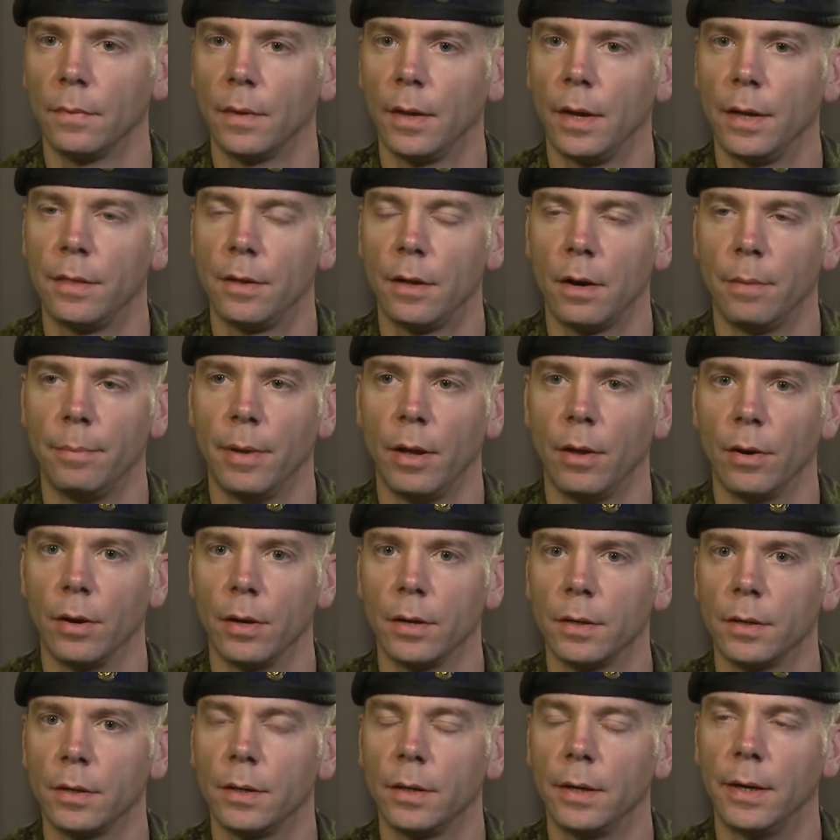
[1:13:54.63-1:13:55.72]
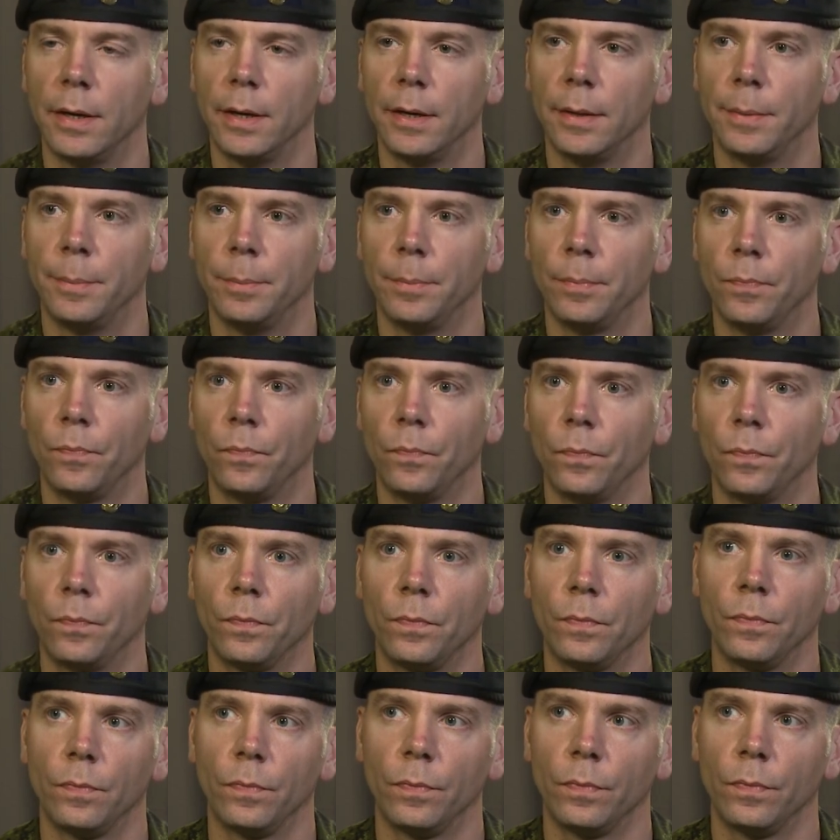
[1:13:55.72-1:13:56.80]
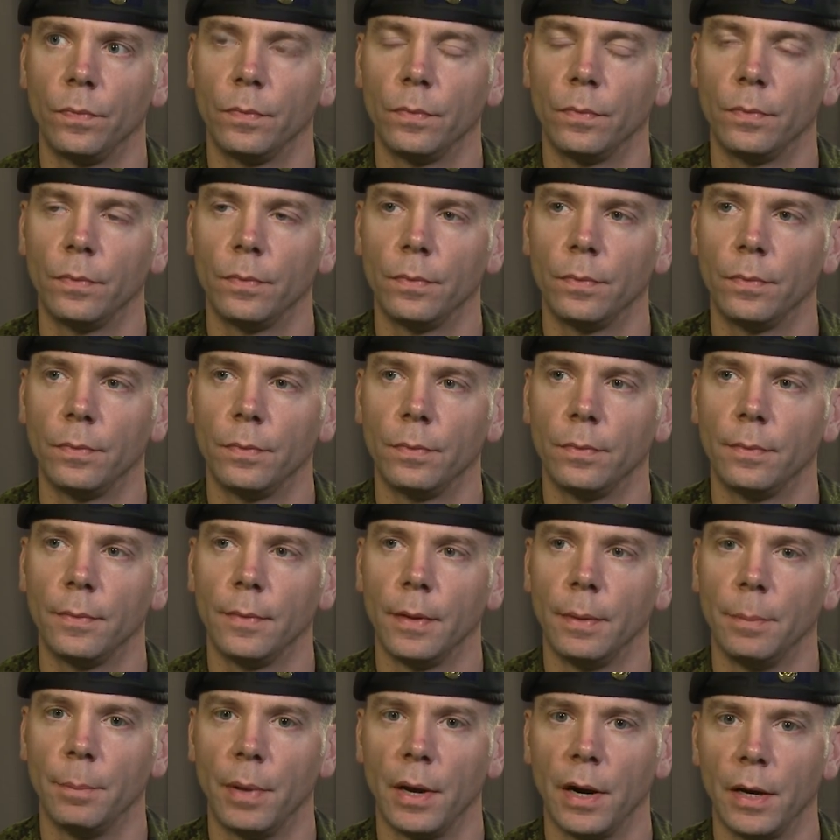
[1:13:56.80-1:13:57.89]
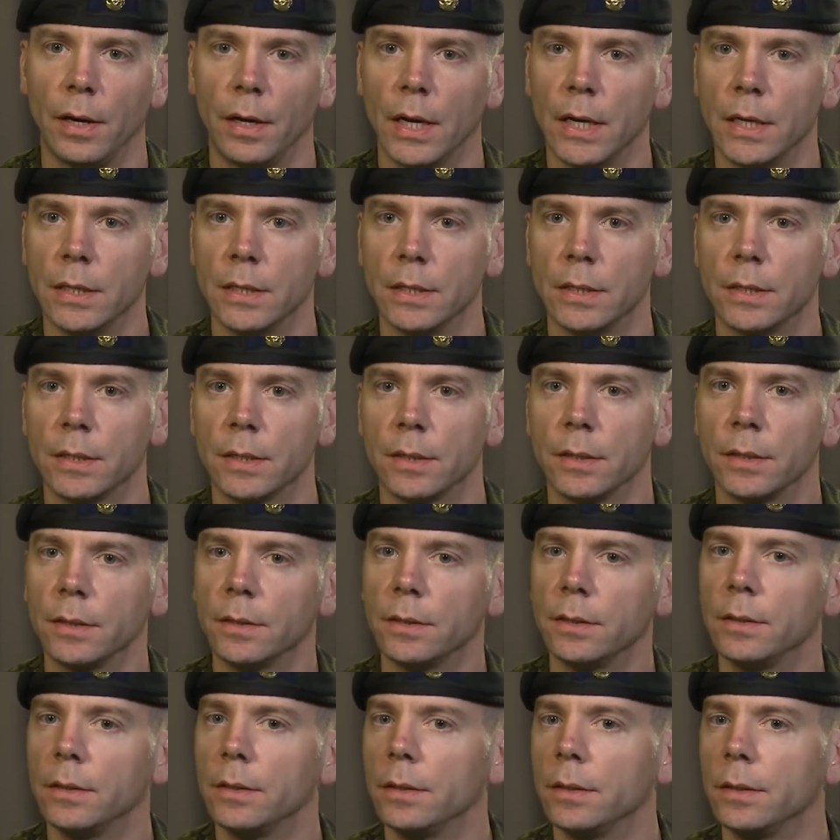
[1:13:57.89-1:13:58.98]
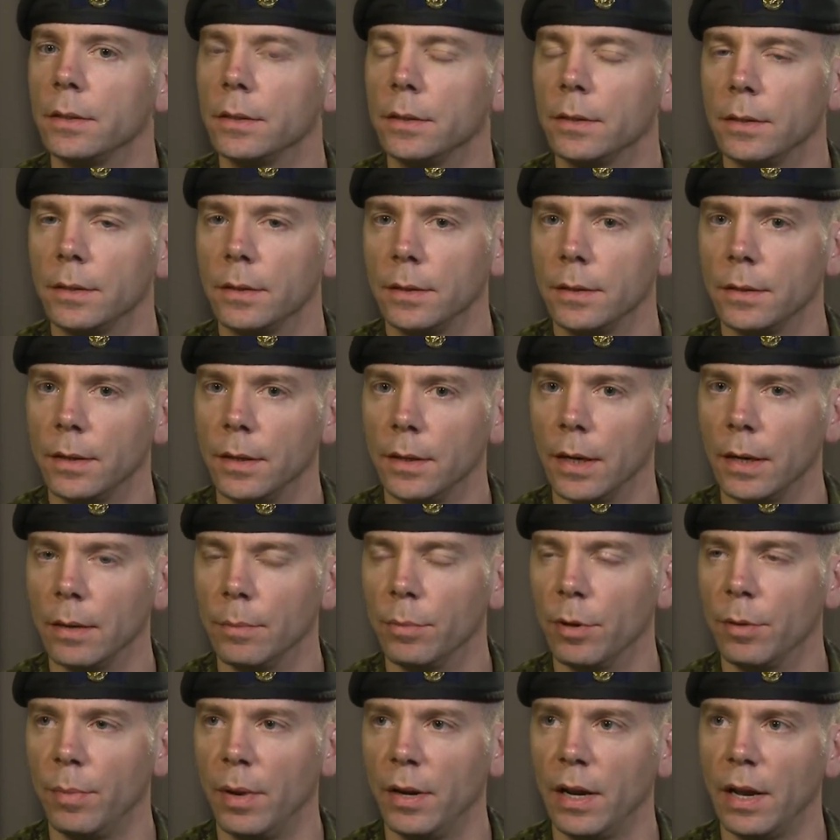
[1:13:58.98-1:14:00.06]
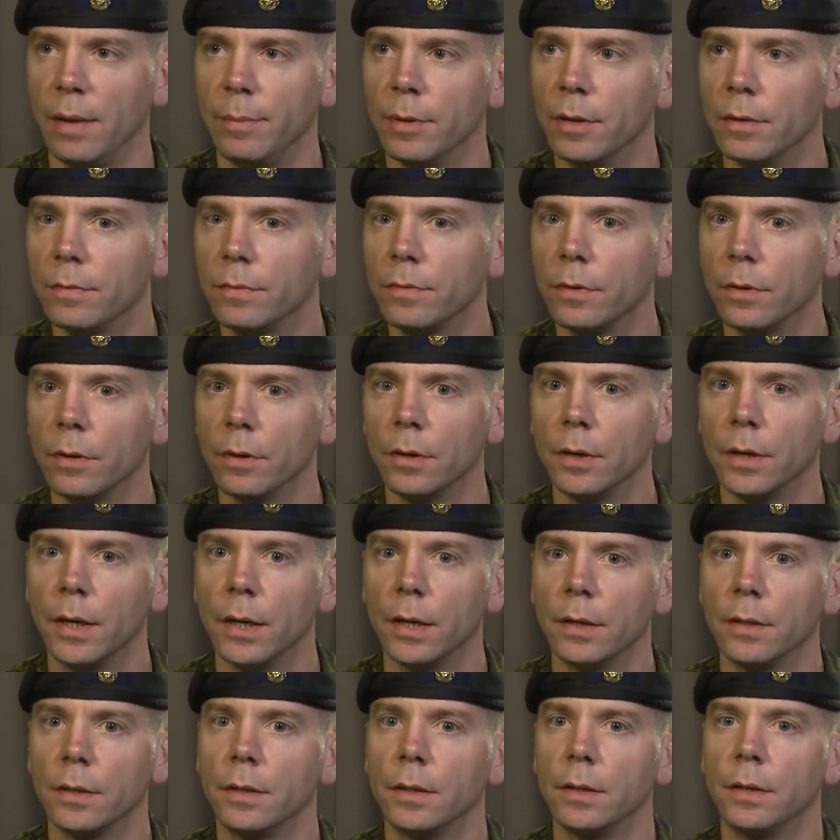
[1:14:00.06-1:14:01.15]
I thought about it, but I didn't. I didn't put my name in for